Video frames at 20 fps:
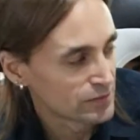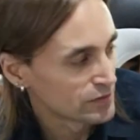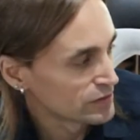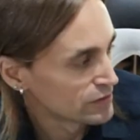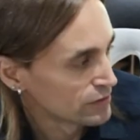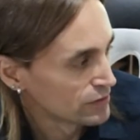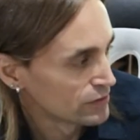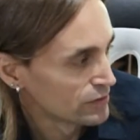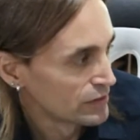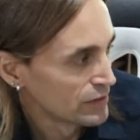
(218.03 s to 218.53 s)

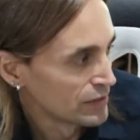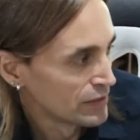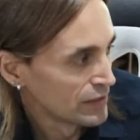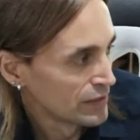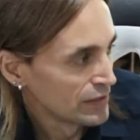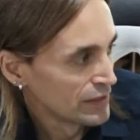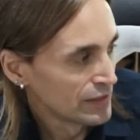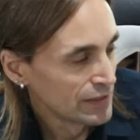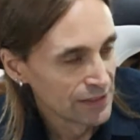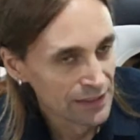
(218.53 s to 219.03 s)
So
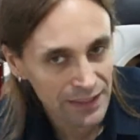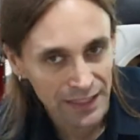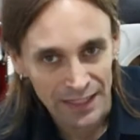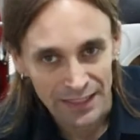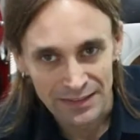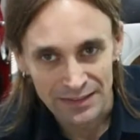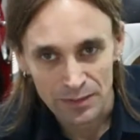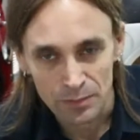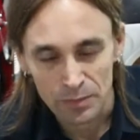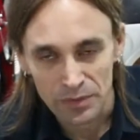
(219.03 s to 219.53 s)
it
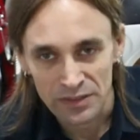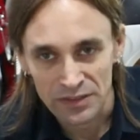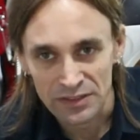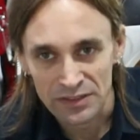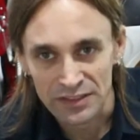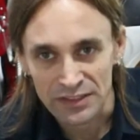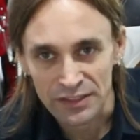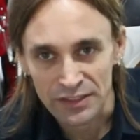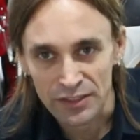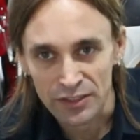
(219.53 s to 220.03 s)
has a
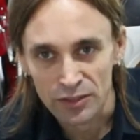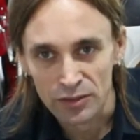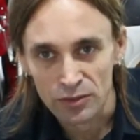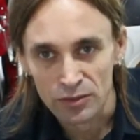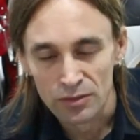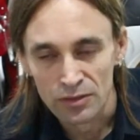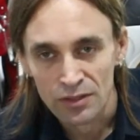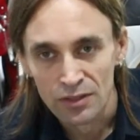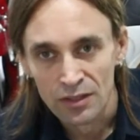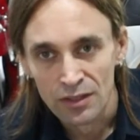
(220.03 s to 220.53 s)
built-in EQ,
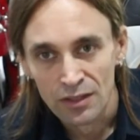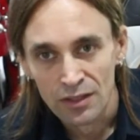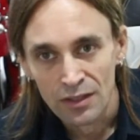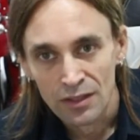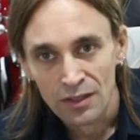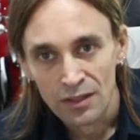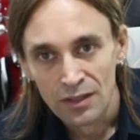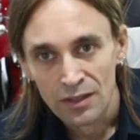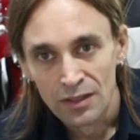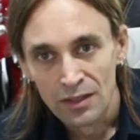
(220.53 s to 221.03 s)

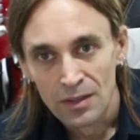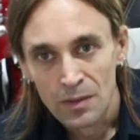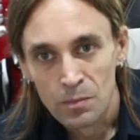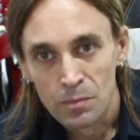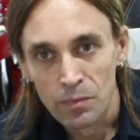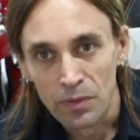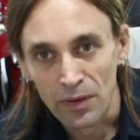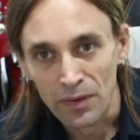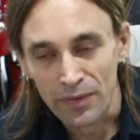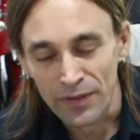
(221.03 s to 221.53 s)

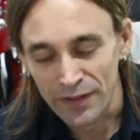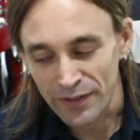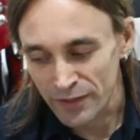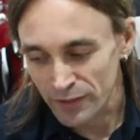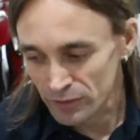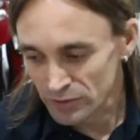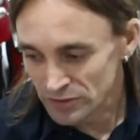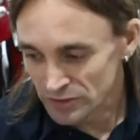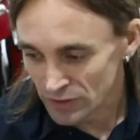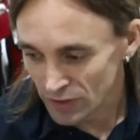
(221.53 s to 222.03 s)
but the
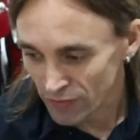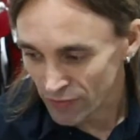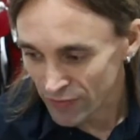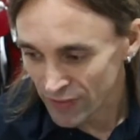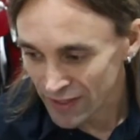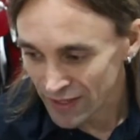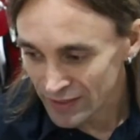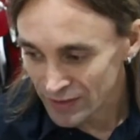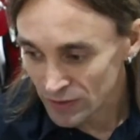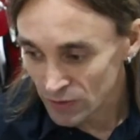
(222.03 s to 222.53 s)
EQ is not
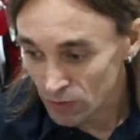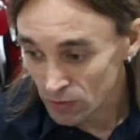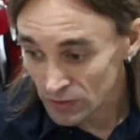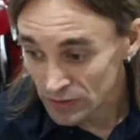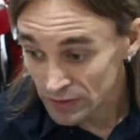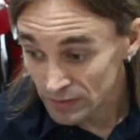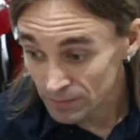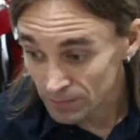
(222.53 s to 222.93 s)
that good.